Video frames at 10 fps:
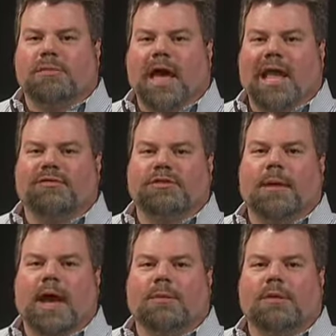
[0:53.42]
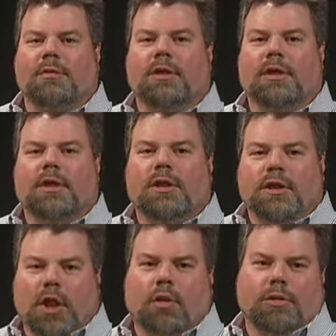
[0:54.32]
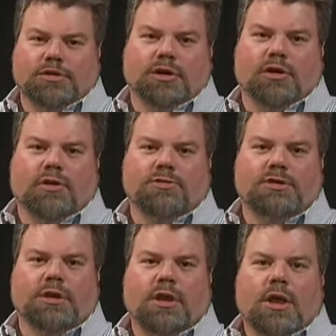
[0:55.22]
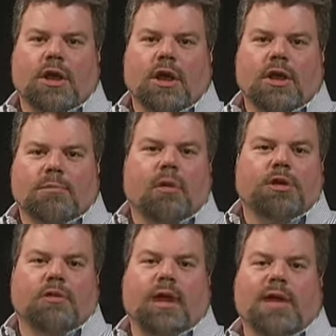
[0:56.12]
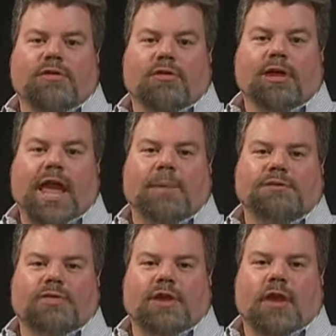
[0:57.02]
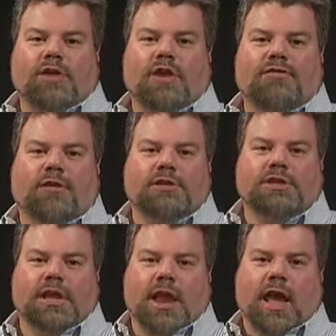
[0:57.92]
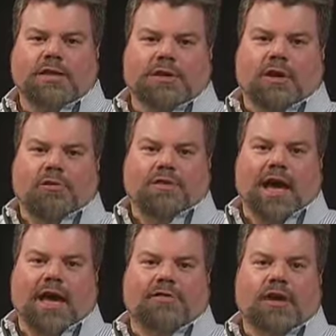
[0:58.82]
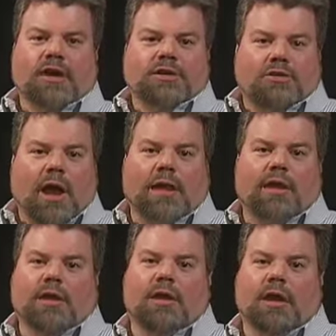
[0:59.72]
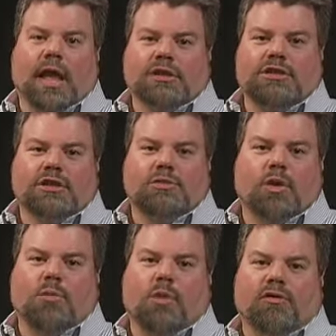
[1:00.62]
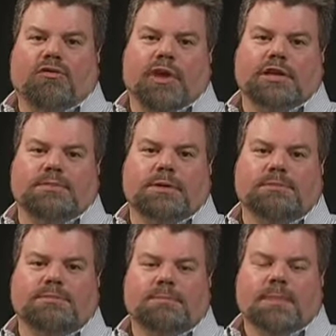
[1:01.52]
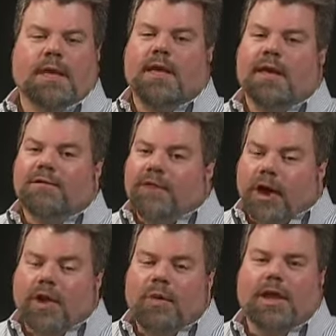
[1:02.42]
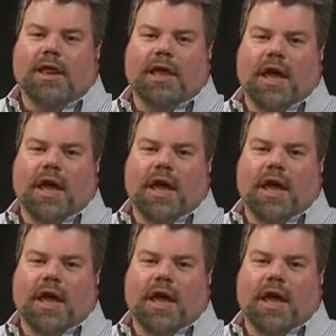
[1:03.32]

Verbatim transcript: the back of his Bible no reserves. Borden arrived on the campus of Yale University in 1905, trying to look like just one more freshman. Very quickly,